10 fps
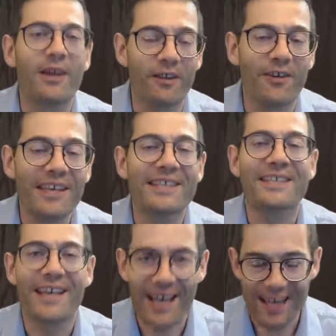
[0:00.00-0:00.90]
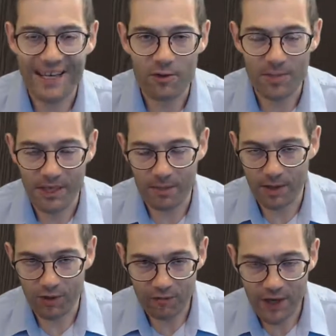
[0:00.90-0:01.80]
a lot easier and it will become a
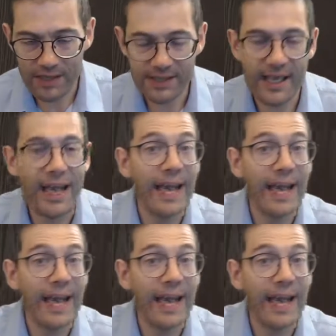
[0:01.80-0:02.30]
lot faster